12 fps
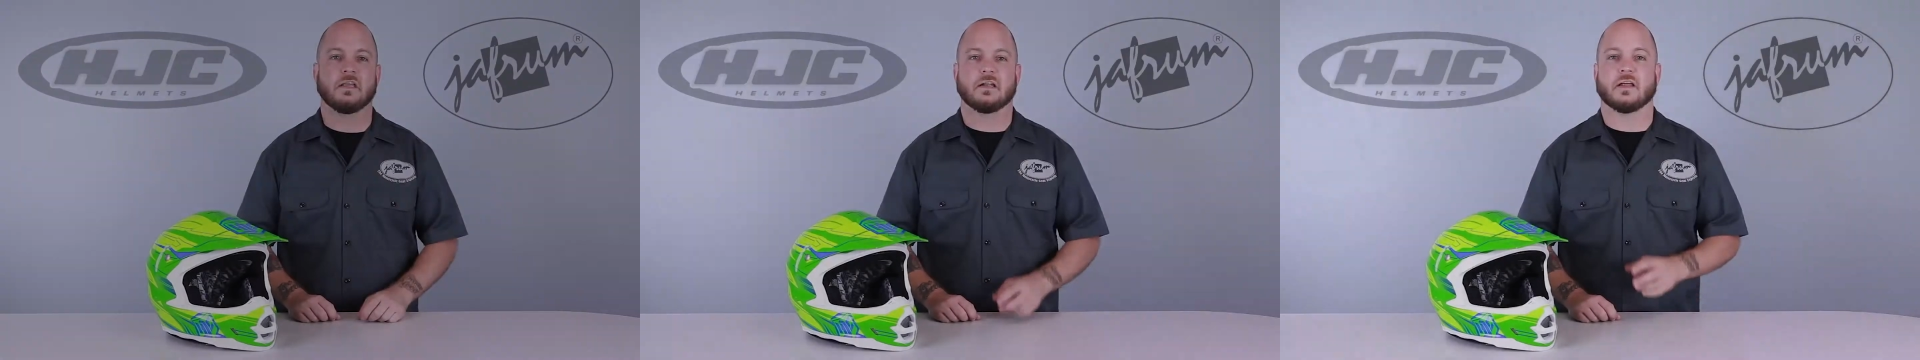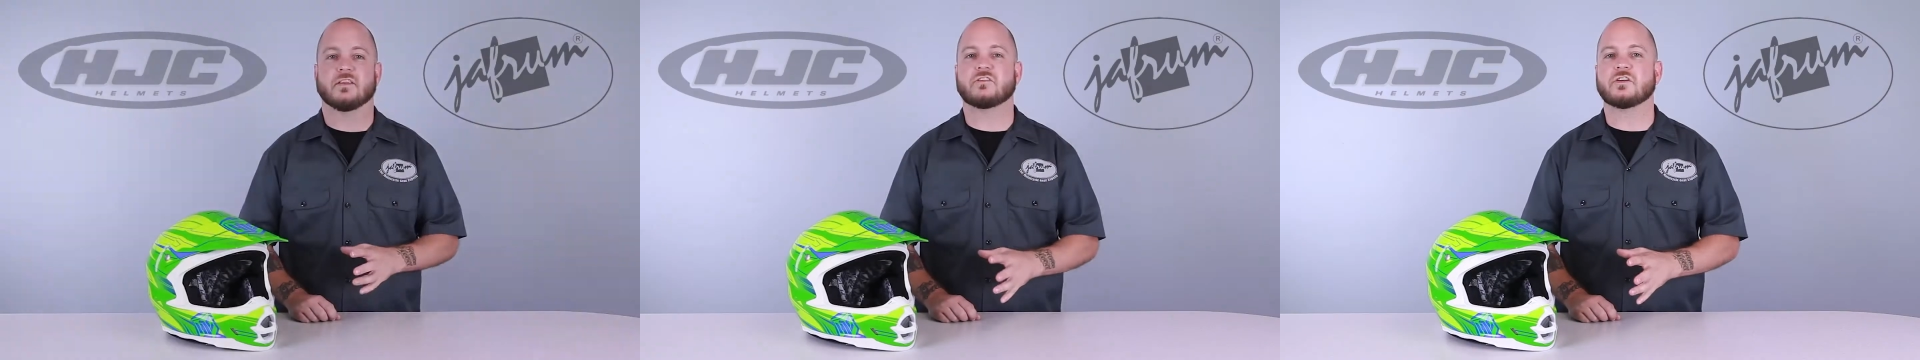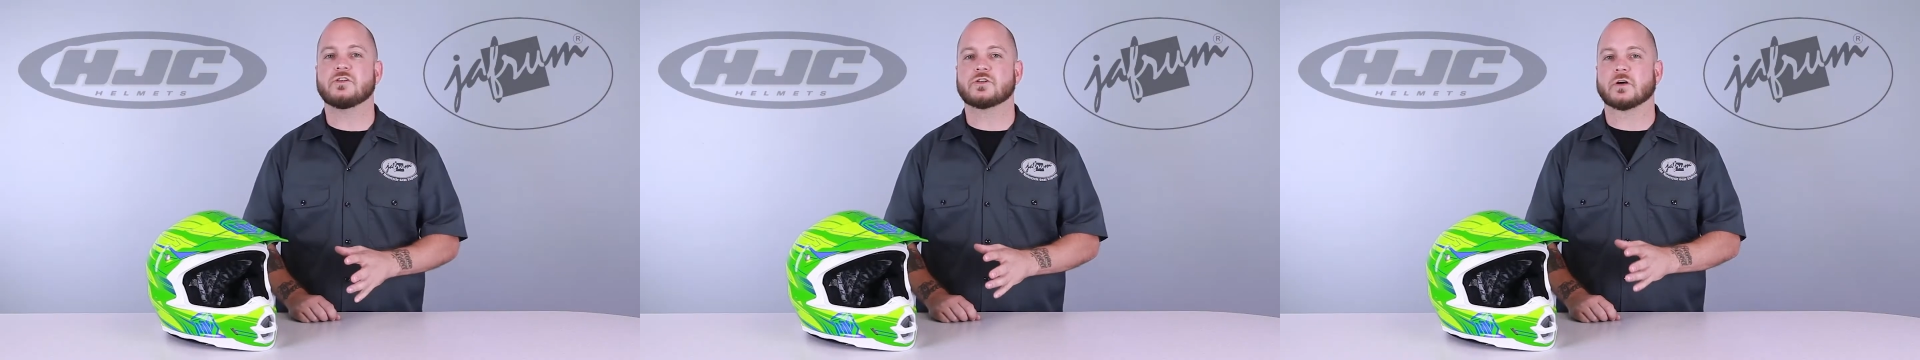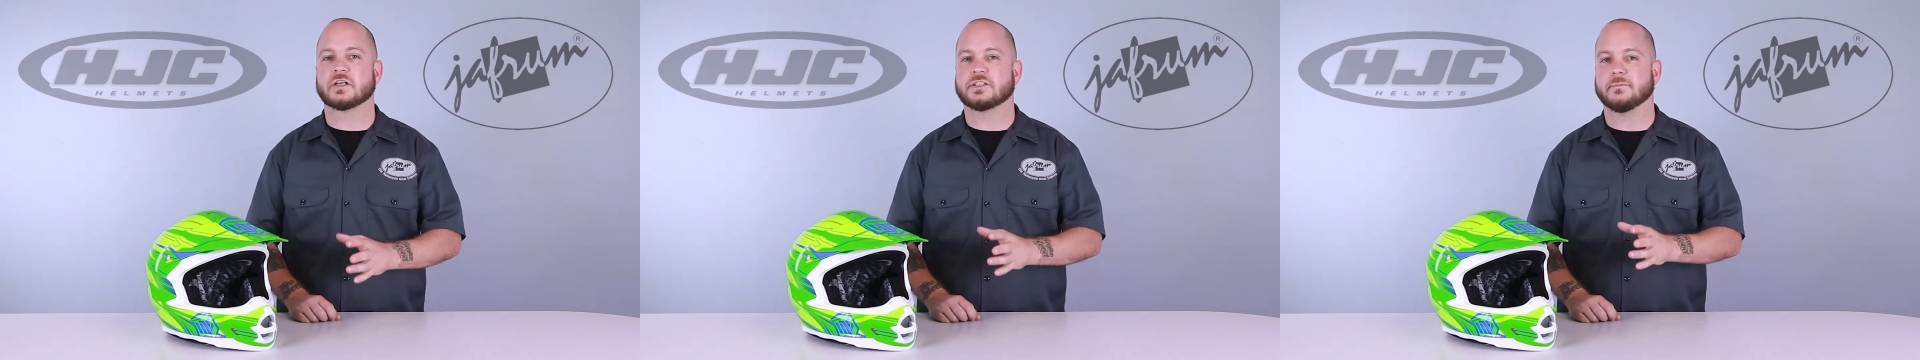Now this
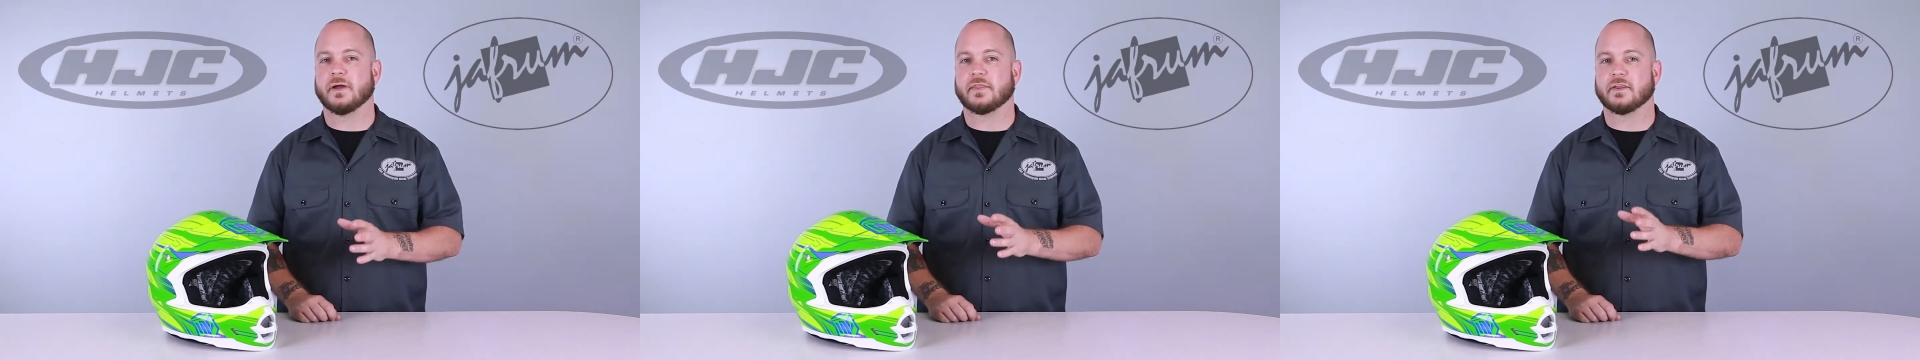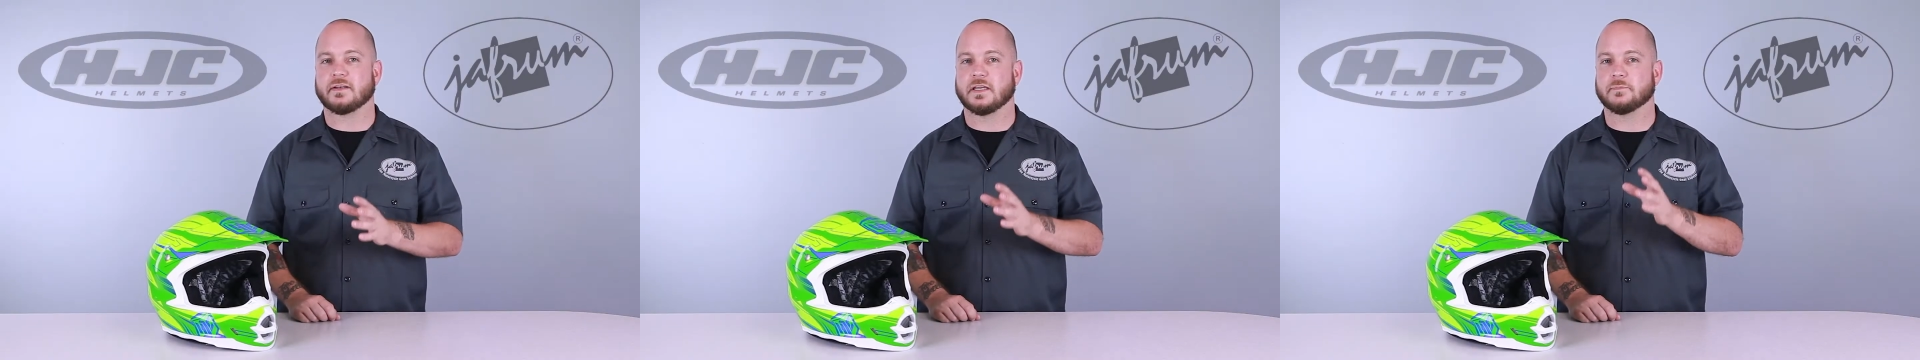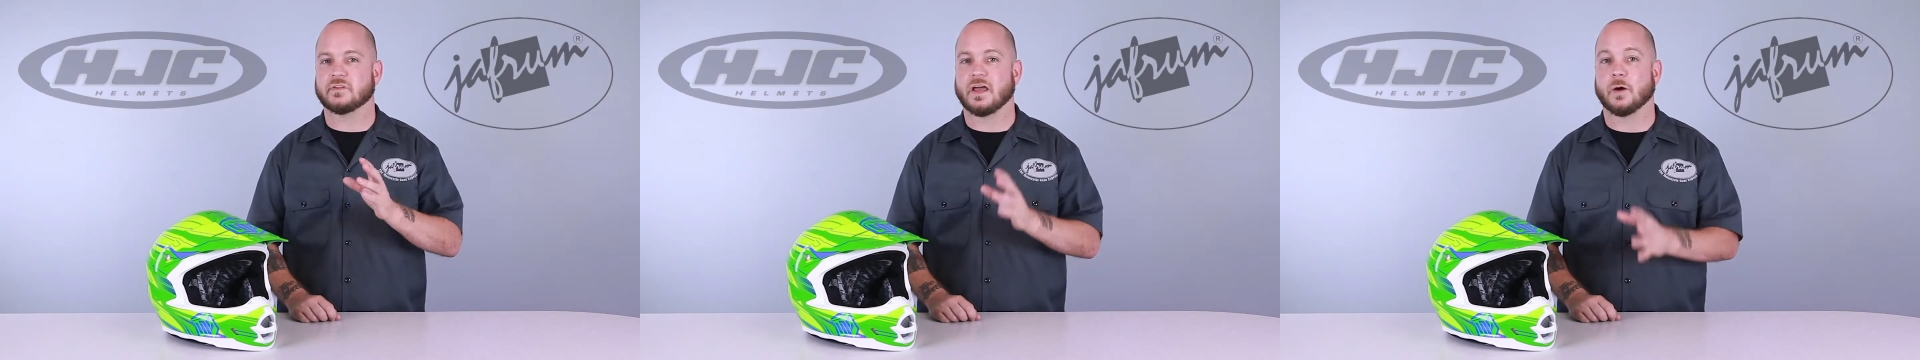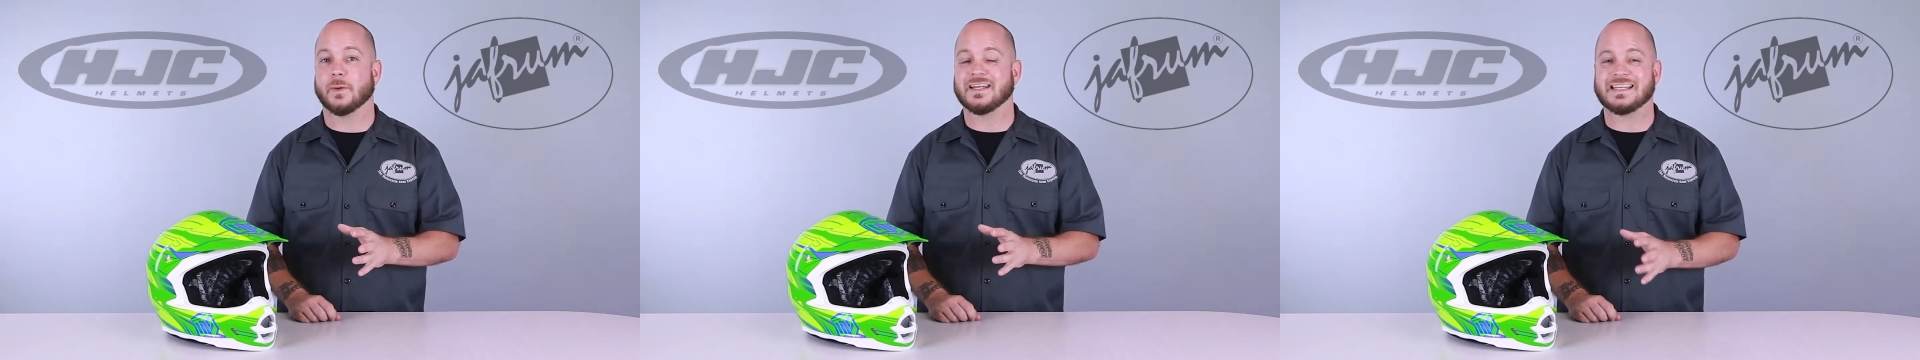construction method keeps the
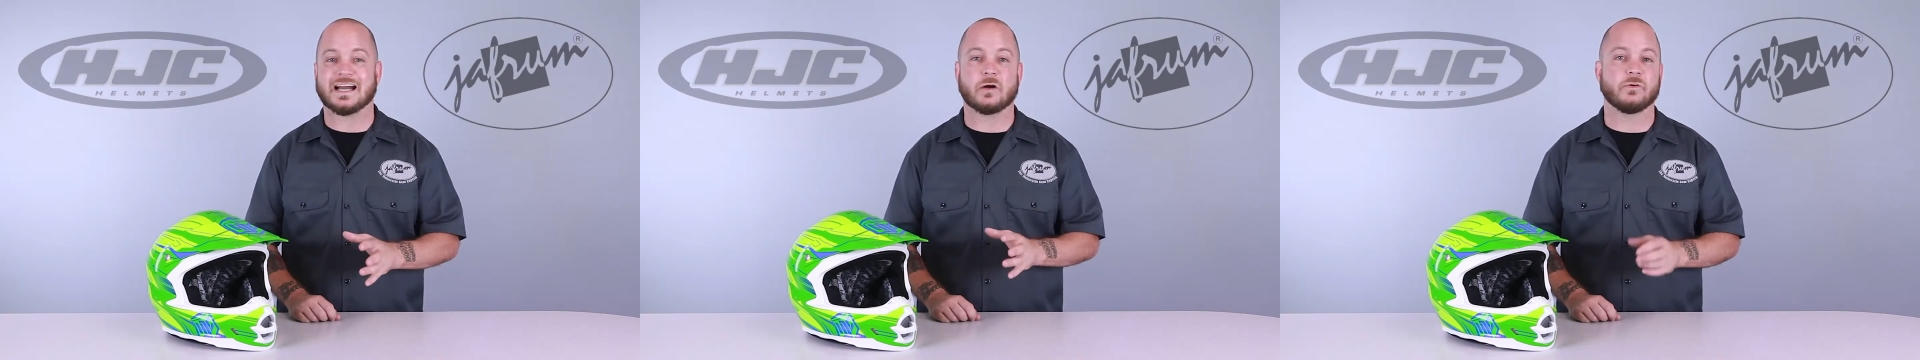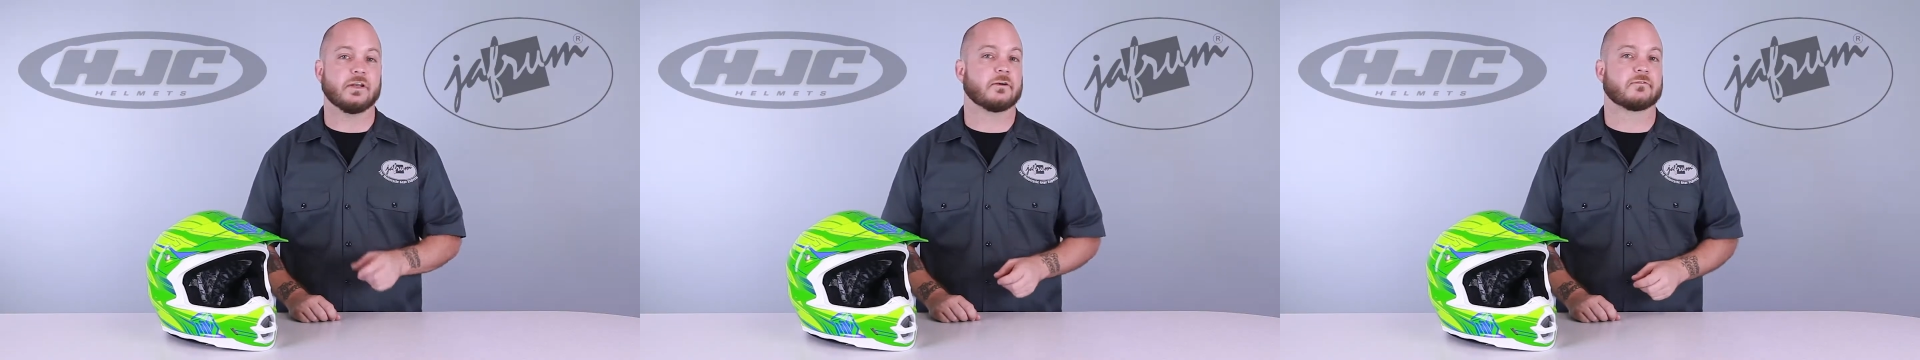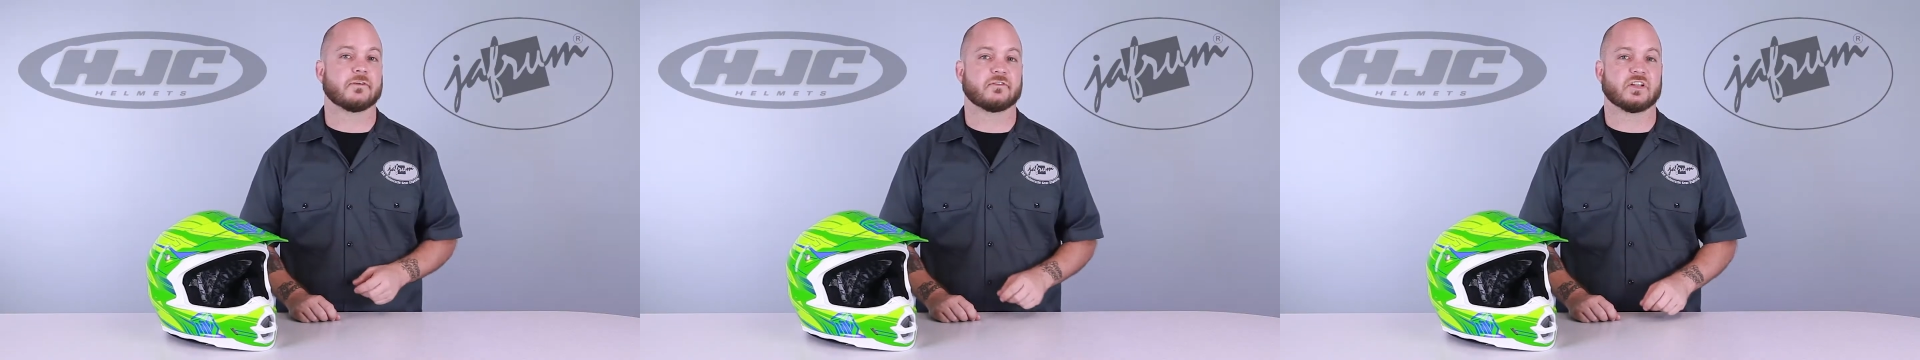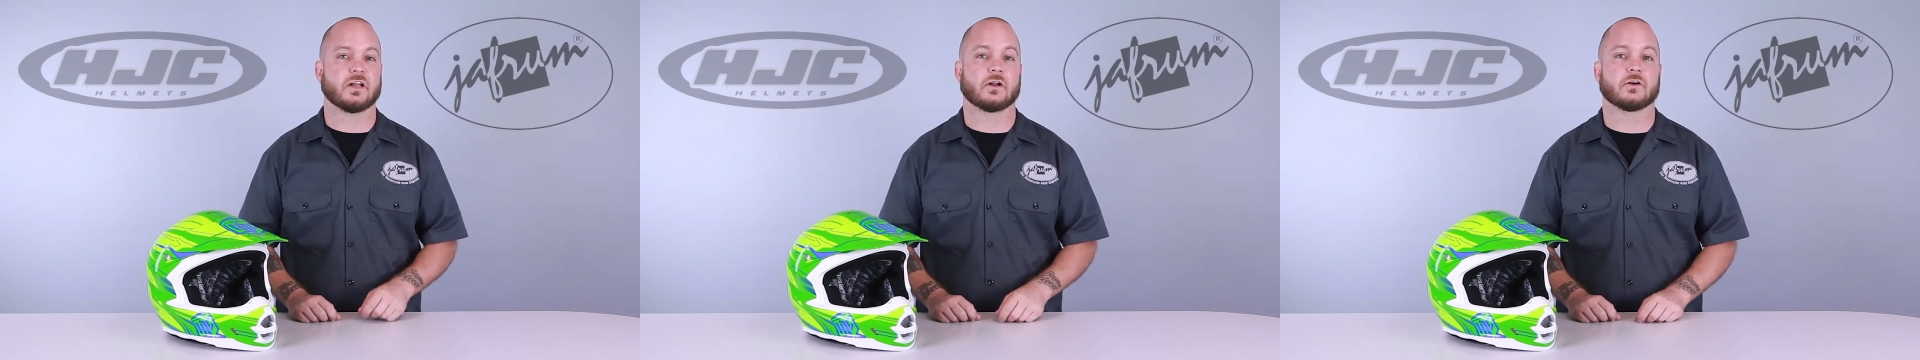helmet down near
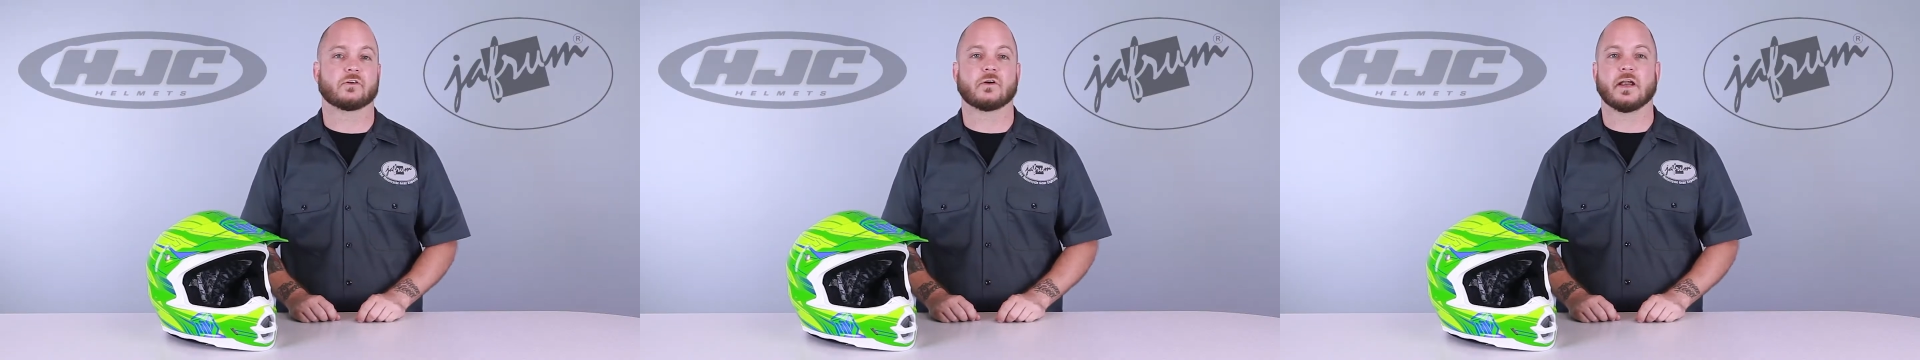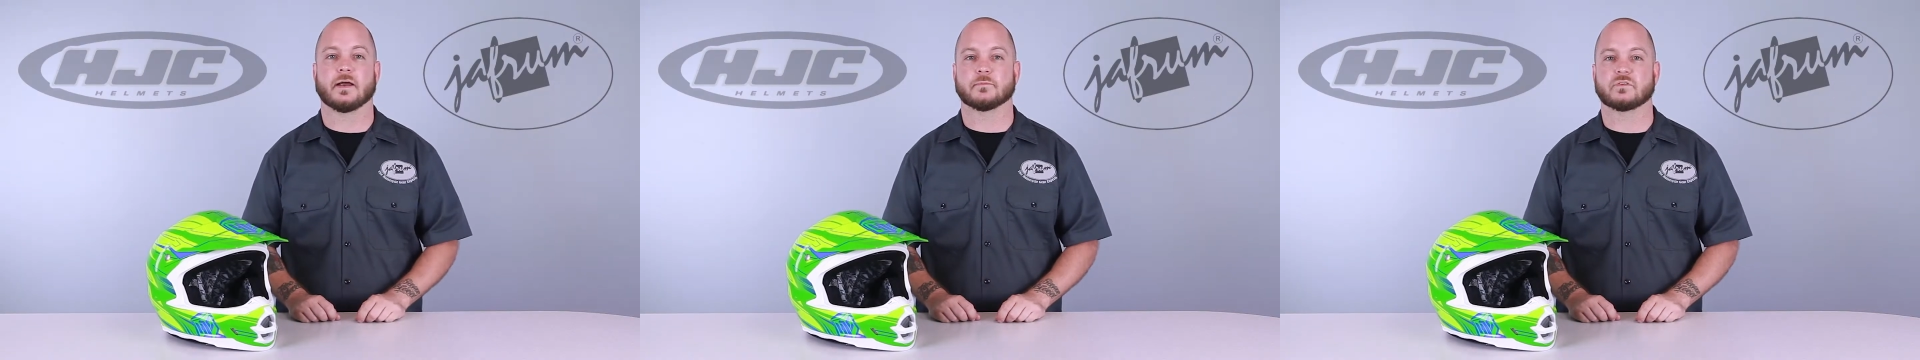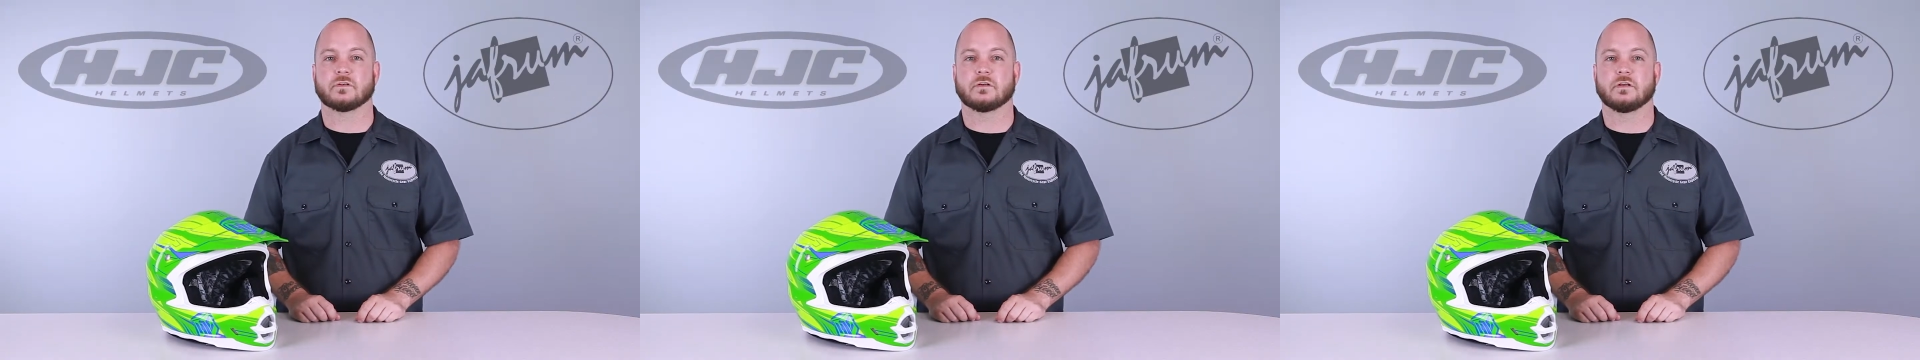1500 grams.